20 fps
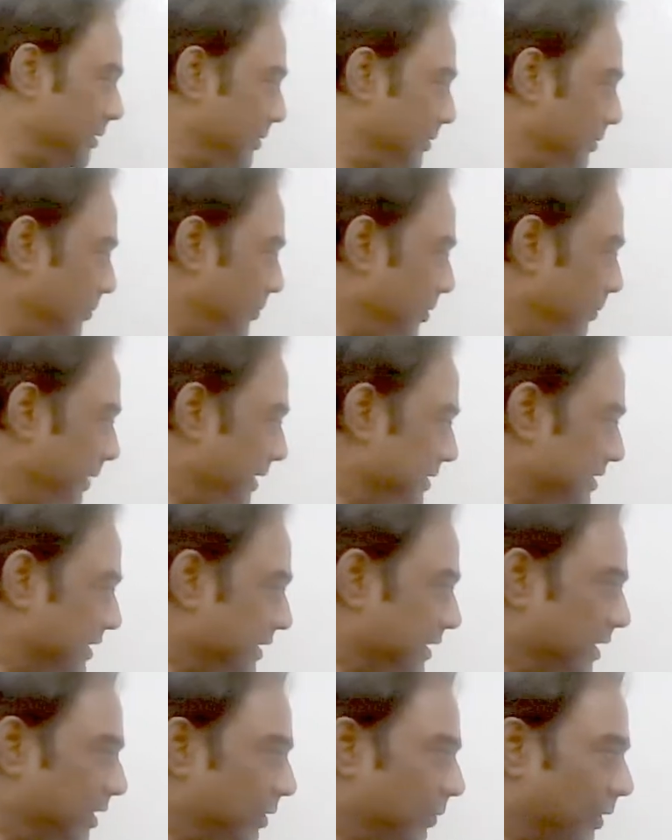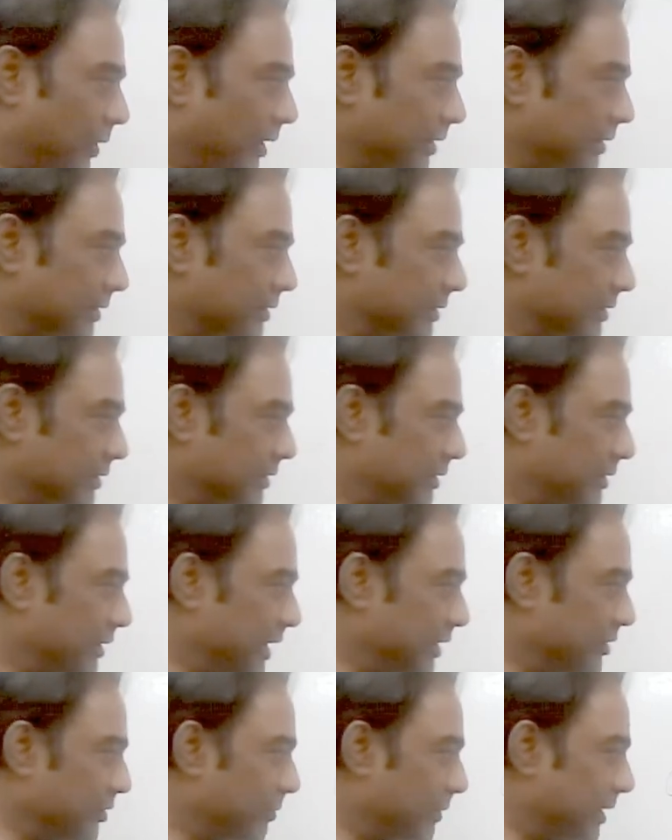We basically want
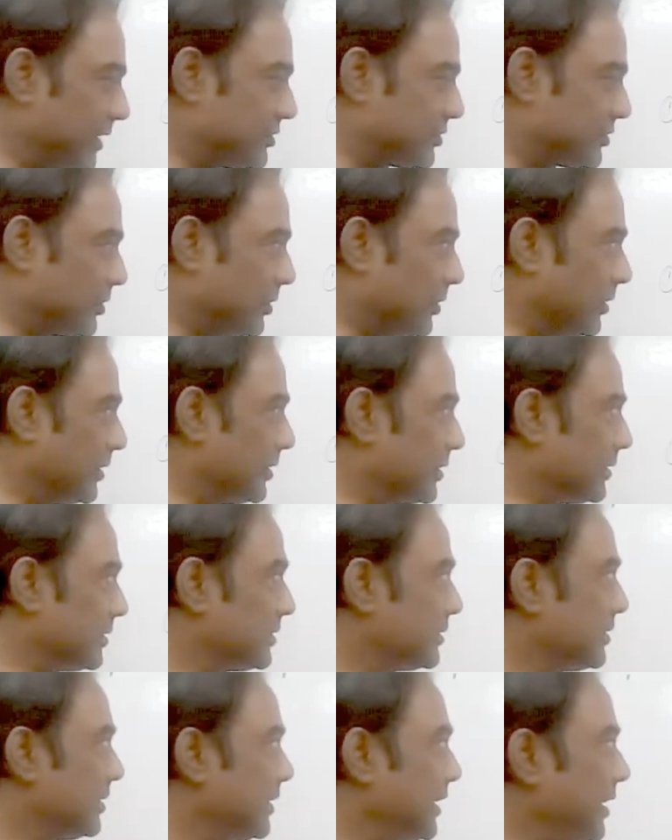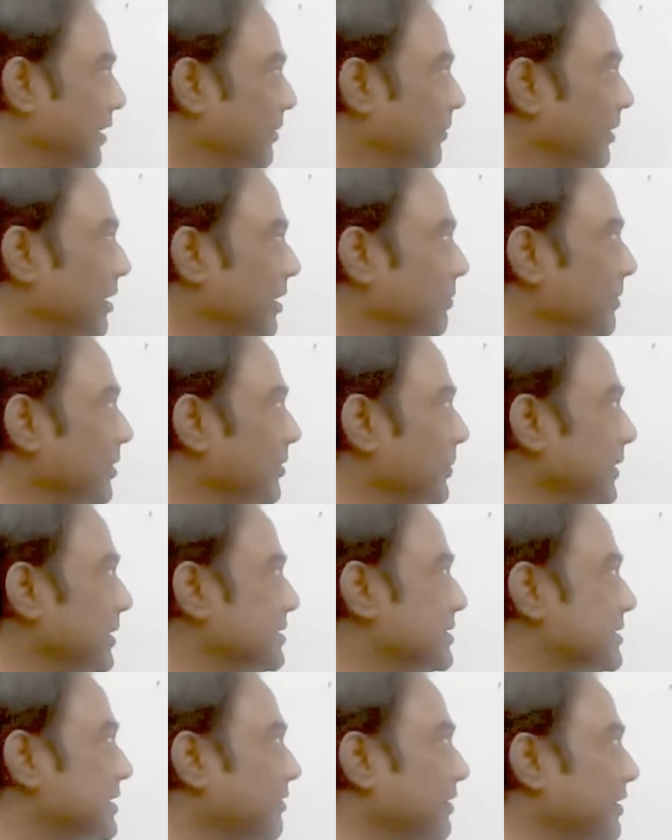that you must score anywhere
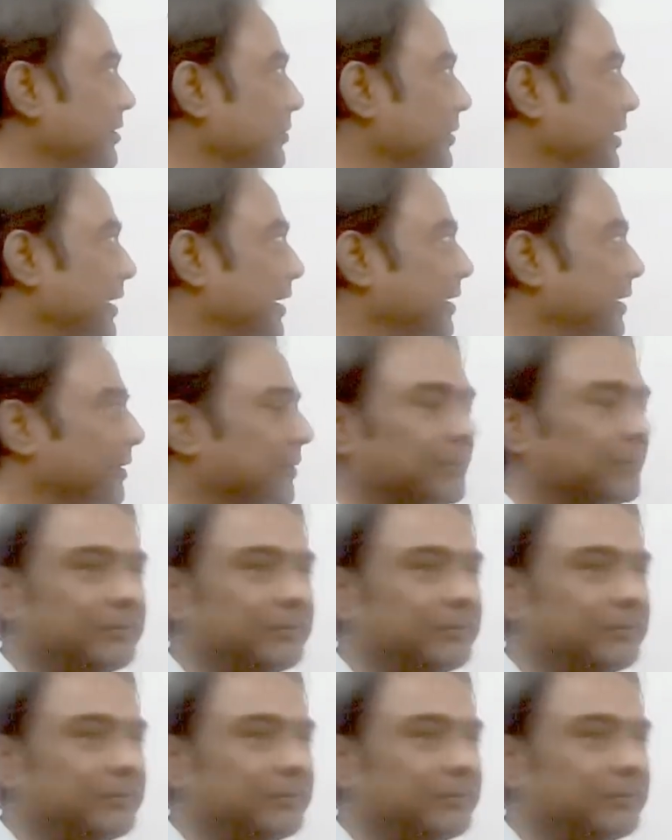between 7 to 9.